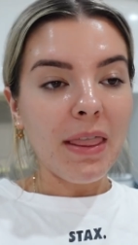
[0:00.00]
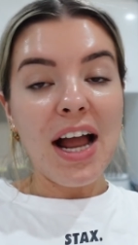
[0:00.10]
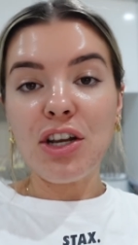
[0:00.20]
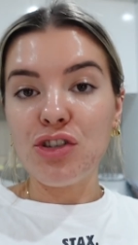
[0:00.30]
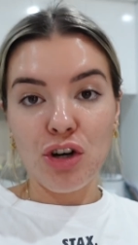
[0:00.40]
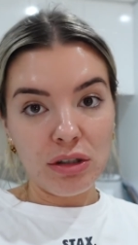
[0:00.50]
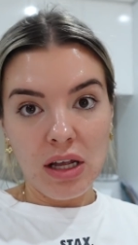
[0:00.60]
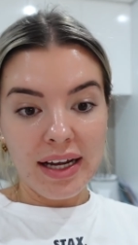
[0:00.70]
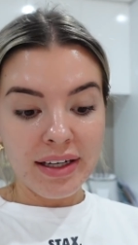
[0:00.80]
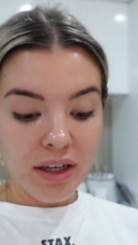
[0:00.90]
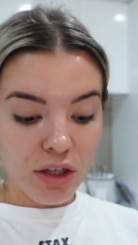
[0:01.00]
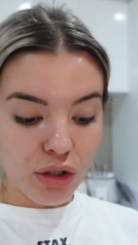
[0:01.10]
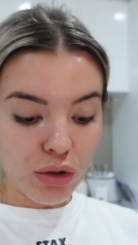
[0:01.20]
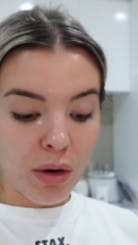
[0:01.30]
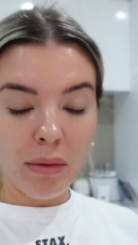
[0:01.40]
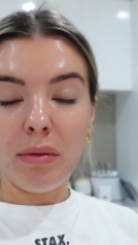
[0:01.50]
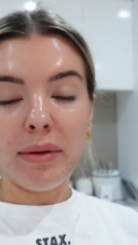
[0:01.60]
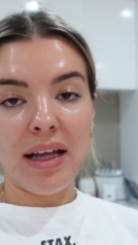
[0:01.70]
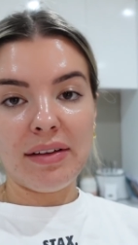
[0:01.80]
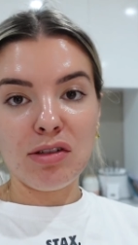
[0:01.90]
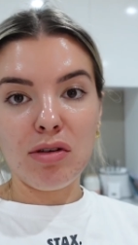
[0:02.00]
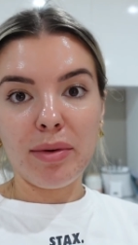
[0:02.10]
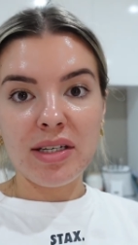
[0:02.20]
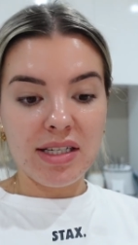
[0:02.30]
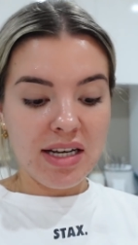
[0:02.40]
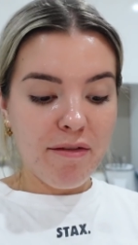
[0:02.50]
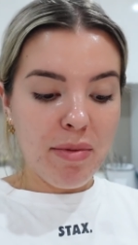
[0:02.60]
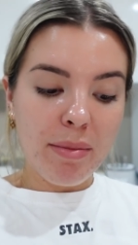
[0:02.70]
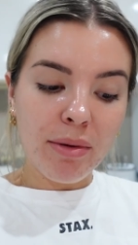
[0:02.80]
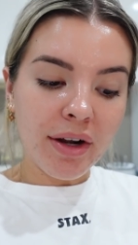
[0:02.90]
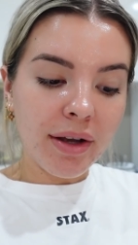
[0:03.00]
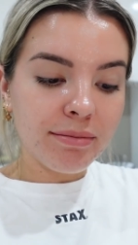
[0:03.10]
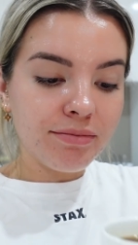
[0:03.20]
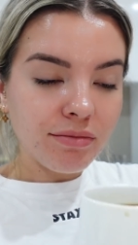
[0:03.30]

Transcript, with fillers: and you don't like it, you'll probably like this one because it doesn't have pepper in it.